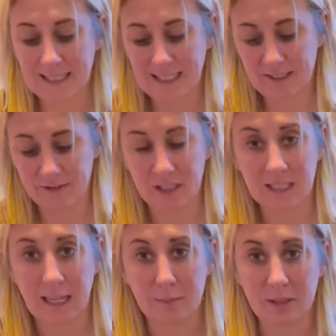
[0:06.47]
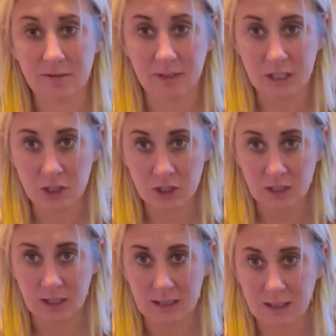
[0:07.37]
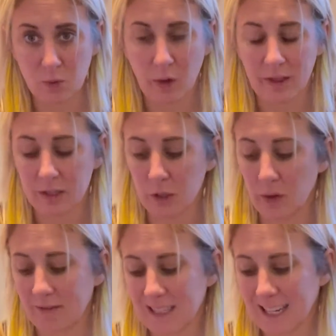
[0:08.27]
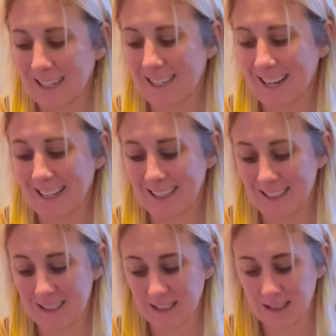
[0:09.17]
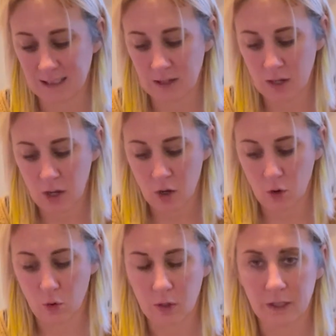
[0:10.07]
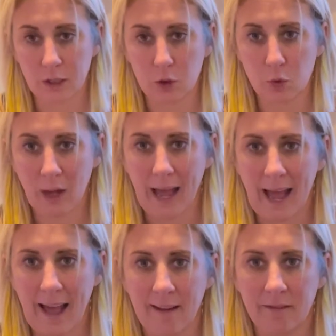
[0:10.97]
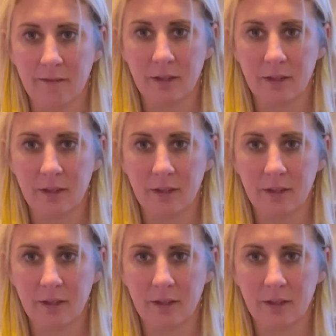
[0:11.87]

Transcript: different types of injuries, whether you have tendonitis or you have